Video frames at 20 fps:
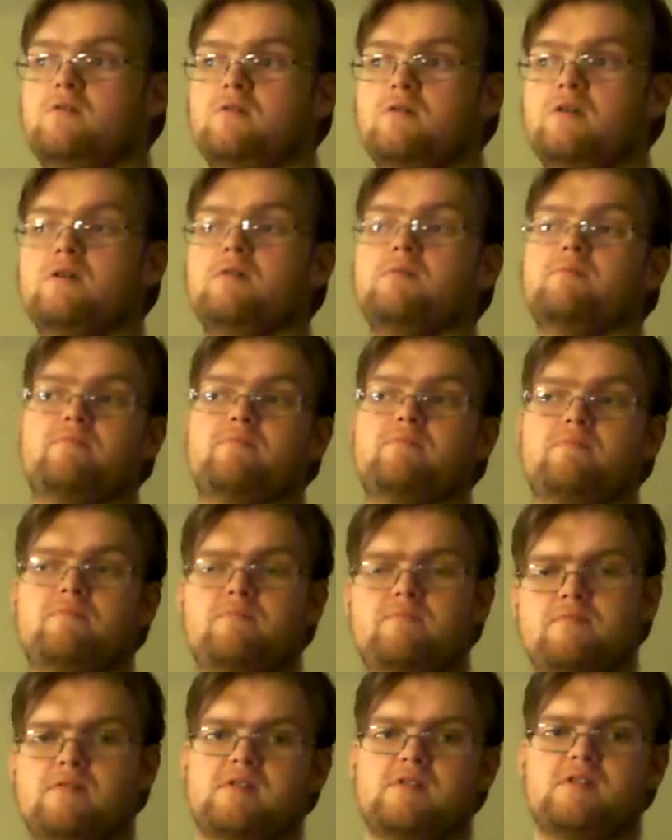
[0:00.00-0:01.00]
Well,
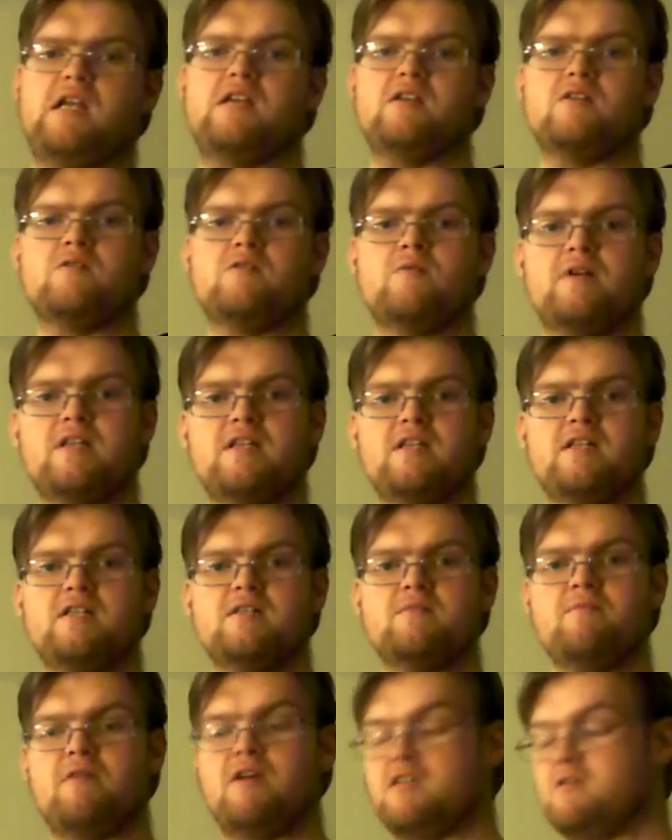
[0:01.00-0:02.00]
not as quickly as
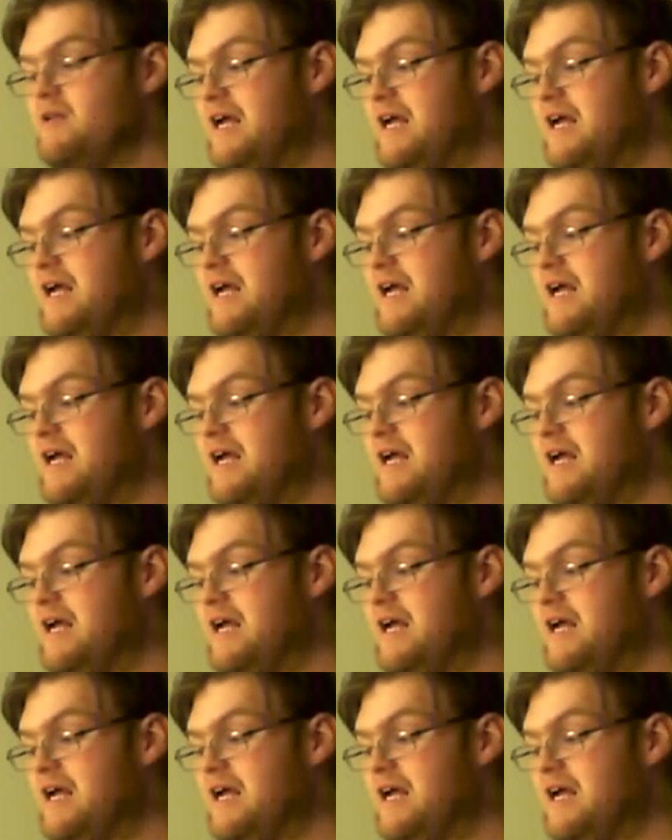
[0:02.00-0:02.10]
possible.